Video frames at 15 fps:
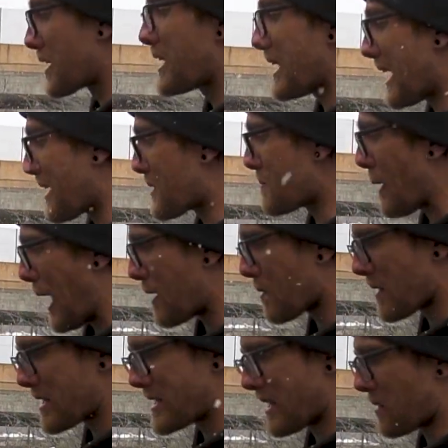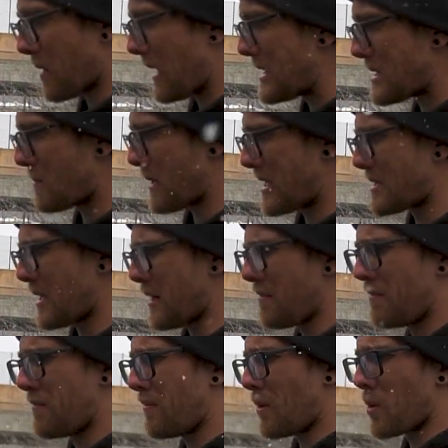Yeah, the power isn't crazy, but it's like
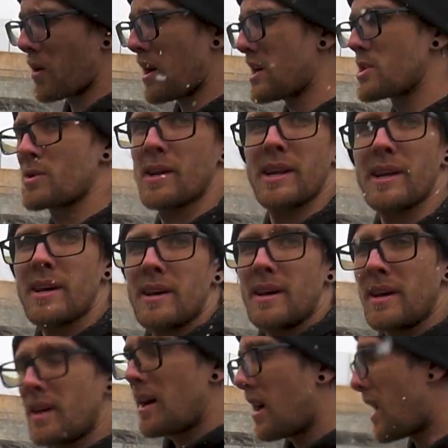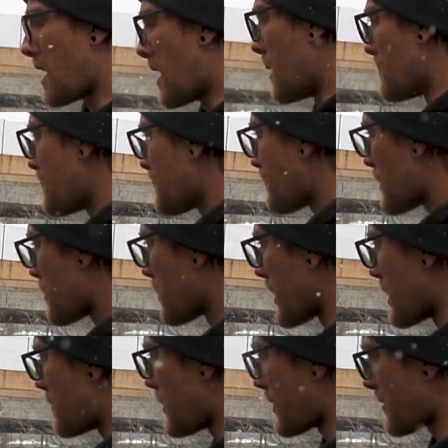400. We're
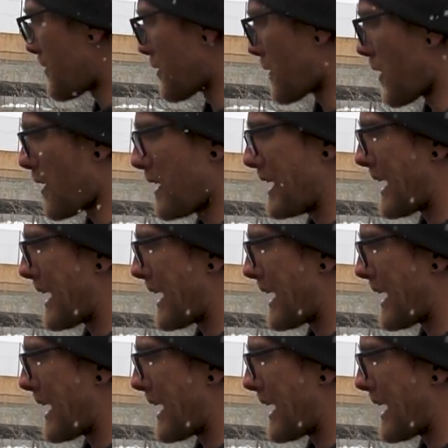gonna put the Ferrari